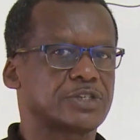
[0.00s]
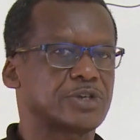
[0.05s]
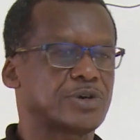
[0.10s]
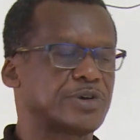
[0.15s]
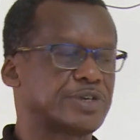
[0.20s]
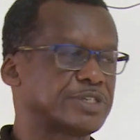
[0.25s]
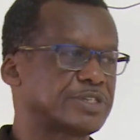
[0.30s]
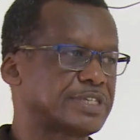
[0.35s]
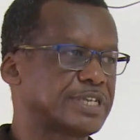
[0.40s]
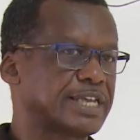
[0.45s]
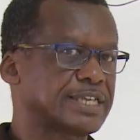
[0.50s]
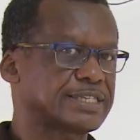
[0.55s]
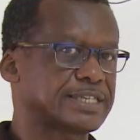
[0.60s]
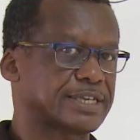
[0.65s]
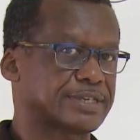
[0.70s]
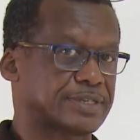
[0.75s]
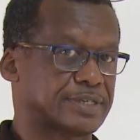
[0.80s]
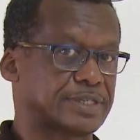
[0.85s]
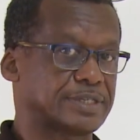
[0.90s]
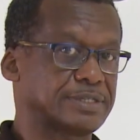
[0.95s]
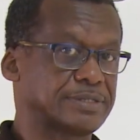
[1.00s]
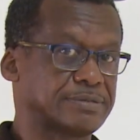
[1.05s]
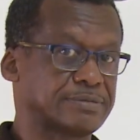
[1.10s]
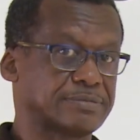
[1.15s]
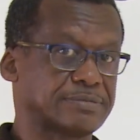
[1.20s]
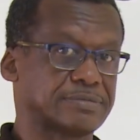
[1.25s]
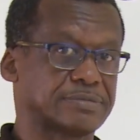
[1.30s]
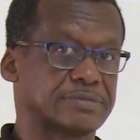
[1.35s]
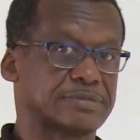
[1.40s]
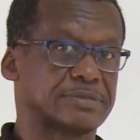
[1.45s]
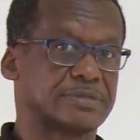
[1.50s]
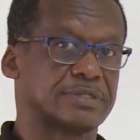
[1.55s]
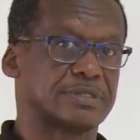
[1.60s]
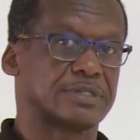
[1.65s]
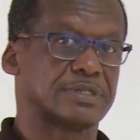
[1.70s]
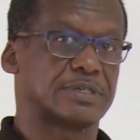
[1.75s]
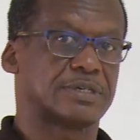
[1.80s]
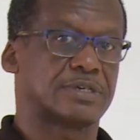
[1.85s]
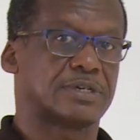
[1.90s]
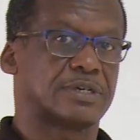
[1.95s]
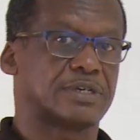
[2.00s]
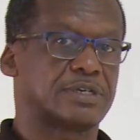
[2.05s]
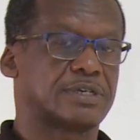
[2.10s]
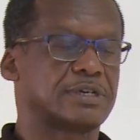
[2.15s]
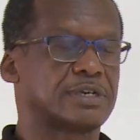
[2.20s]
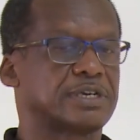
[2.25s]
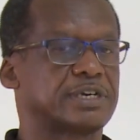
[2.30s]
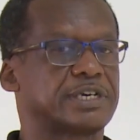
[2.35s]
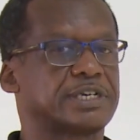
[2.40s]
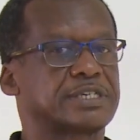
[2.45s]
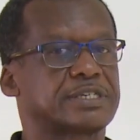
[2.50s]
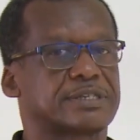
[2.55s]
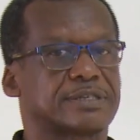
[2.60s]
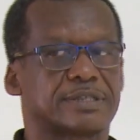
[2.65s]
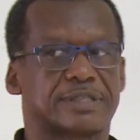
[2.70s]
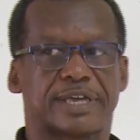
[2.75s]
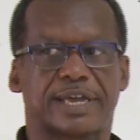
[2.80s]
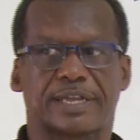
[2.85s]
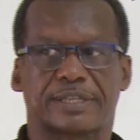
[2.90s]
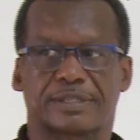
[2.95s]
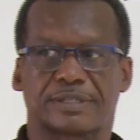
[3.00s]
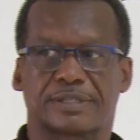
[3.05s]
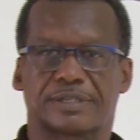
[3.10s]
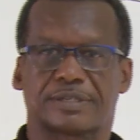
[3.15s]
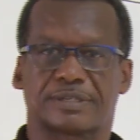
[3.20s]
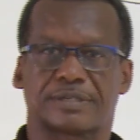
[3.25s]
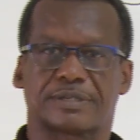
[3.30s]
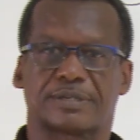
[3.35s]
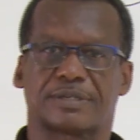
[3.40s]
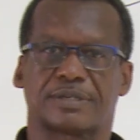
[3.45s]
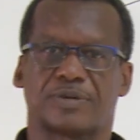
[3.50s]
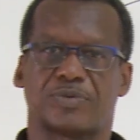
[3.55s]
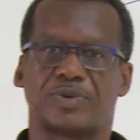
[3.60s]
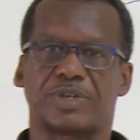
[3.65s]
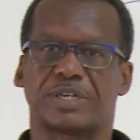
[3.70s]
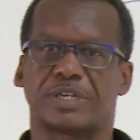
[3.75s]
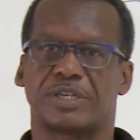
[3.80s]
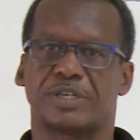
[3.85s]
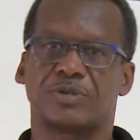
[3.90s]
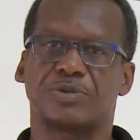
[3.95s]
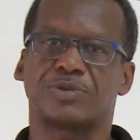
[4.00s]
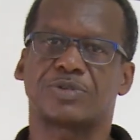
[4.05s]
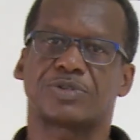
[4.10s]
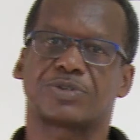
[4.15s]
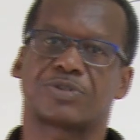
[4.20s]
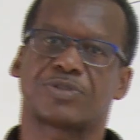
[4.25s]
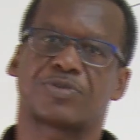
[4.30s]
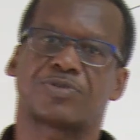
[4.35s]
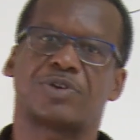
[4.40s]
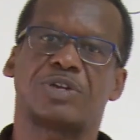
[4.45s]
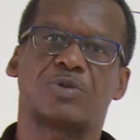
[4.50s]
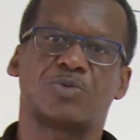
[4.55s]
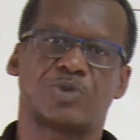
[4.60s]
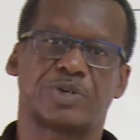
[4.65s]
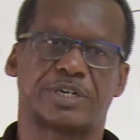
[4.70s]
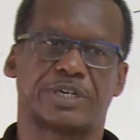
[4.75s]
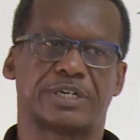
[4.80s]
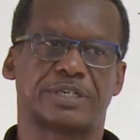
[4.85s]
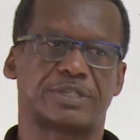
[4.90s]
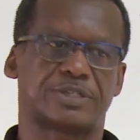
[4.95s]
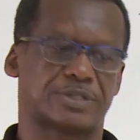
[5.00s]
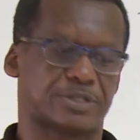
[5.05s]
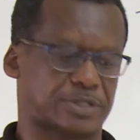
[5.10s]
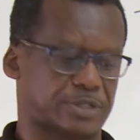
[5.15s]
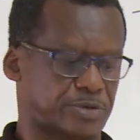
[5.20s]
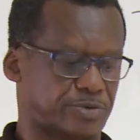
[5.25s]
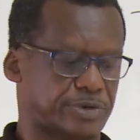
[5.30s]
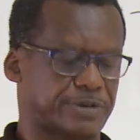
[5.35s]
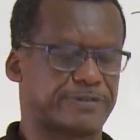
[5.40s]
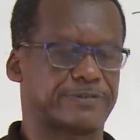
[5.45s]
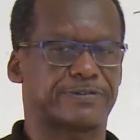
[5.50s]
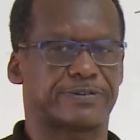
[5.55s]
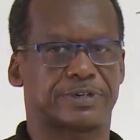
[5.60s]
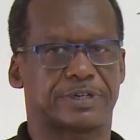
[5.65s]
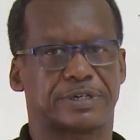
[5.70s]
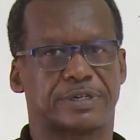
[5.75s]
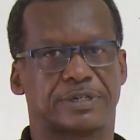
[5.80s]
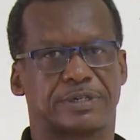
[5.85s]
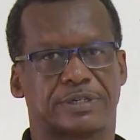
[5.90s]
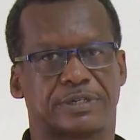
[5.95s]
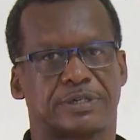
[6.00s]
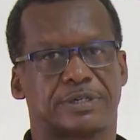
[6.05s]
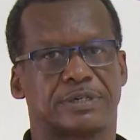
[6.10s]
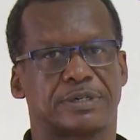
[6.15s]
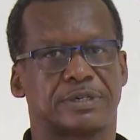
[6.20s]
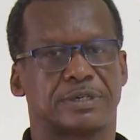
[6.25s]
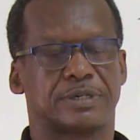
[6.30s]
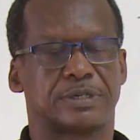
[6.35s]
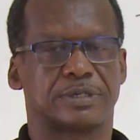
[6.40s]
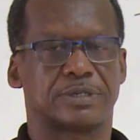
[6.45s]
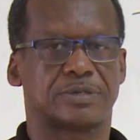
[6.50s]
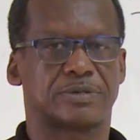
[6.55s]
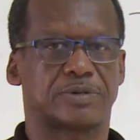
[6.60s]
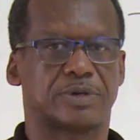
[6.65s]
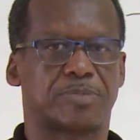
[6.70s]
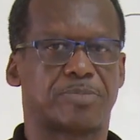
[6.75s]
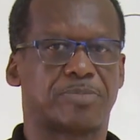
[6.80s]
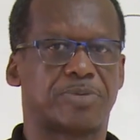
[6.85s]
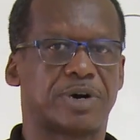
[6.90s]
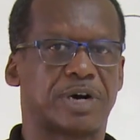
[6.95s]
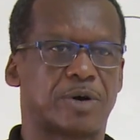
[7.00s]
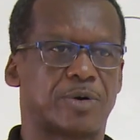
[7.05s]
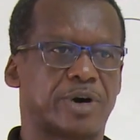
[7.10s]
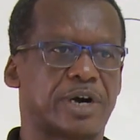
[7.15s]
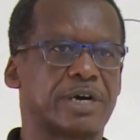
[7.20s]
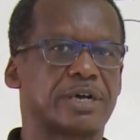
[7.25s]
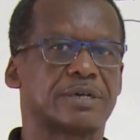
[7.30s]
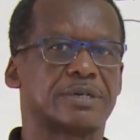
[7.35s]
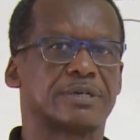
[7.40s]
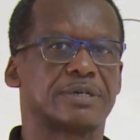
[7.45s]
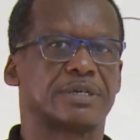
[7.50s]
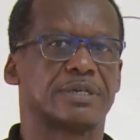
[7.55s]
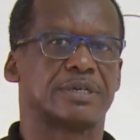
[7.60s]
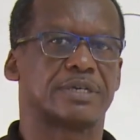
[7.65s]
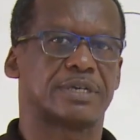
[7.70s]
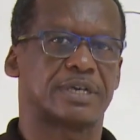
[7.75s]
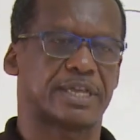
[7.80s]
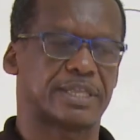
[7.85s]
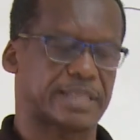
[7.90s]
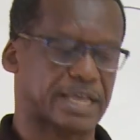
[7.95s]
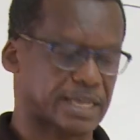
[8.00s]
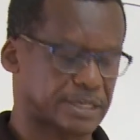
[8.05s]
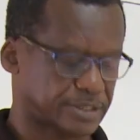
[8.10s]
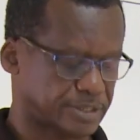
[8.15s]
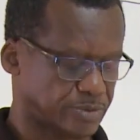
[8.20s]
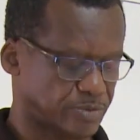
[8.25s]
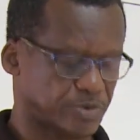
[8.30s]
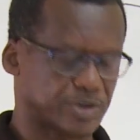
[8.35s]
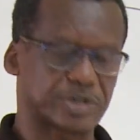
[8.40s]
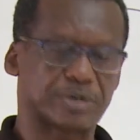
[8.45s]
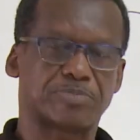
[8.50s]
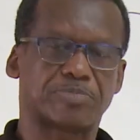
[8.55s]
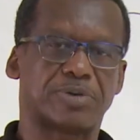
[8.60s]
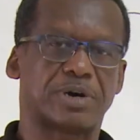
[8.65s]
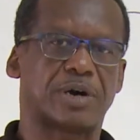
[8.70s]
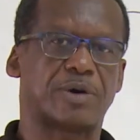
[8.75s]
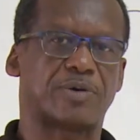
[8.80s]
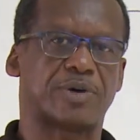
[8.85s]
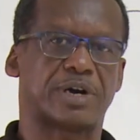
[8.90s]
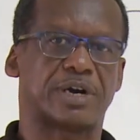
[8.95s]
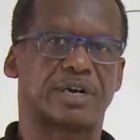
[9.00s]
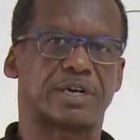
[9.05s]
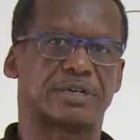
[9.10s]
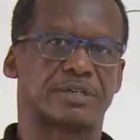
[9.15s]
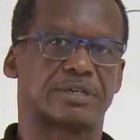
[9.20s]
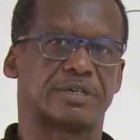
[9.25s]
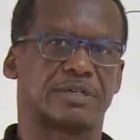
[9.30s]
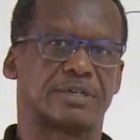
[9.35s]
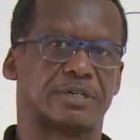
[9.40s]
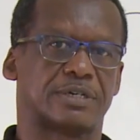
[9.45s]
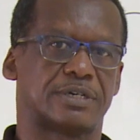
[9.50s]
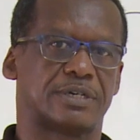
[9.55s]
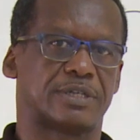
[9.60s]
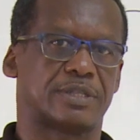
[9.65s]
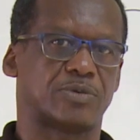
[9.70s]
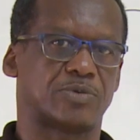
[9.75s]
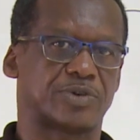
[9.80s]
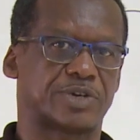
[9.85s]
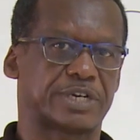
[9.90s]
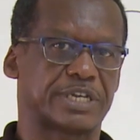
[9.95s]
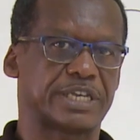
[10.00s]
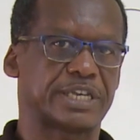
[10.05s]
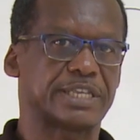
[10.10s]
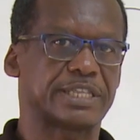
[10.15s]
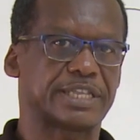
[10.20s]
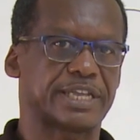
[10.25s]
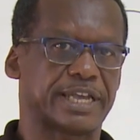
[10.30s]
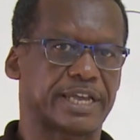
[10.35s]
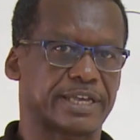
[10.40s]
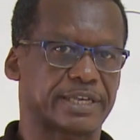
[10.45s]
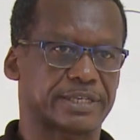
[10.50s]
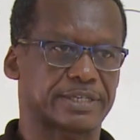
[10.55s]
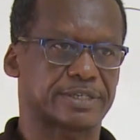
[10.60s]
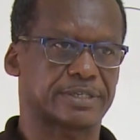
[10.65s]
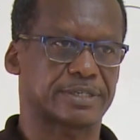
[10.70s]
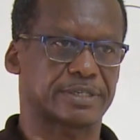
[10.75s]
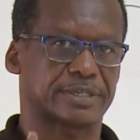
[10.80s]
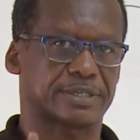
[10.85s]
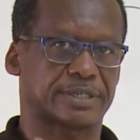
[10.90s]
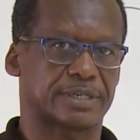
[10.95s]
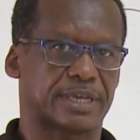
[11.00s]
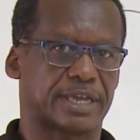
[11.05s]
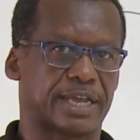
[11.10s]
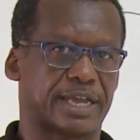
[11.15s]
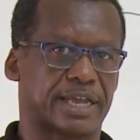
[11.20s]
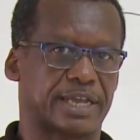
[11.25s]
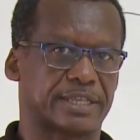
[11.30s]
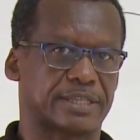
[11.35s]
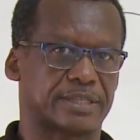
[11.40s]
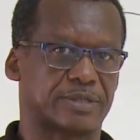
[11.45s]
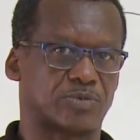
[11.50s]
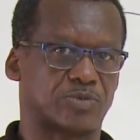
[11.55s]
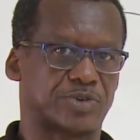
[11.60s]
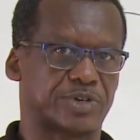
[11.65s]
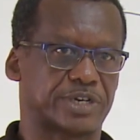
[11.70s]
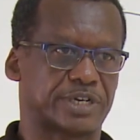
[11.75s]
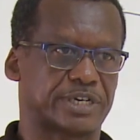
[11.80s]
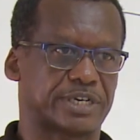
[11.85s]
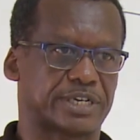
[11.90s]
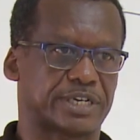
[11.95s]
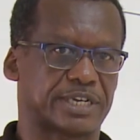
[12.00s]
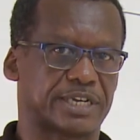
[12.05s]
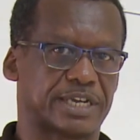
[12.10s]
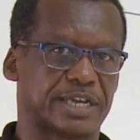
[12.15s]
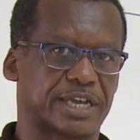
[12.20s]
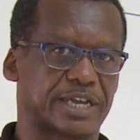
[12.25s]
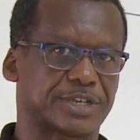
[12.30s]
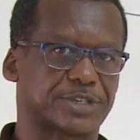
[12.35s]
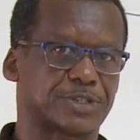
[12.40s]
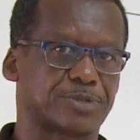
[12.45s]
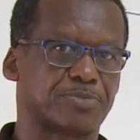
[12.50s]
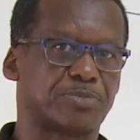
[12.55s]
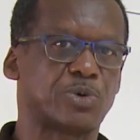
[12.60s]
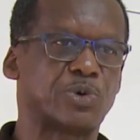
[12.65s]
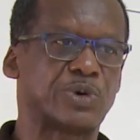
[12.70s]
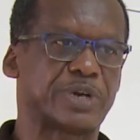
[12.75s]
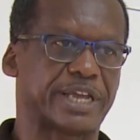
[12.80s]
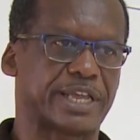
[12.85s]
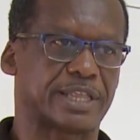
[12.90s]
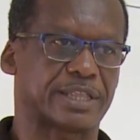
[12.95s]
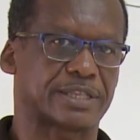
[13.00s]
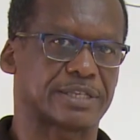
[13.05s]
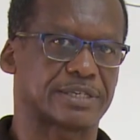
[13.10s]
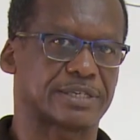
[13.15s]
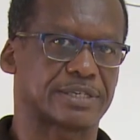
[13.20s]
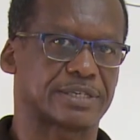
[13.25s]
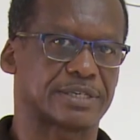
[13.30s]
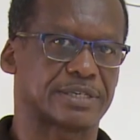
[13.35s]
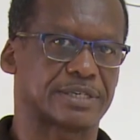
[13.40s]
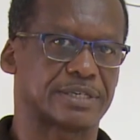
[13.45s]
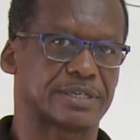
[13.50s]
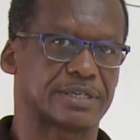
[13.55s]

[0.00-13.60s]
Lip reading: So in today's lesson, you learned that we can use three words to refer to a power, and that's the word power, the word index, and the word exponent.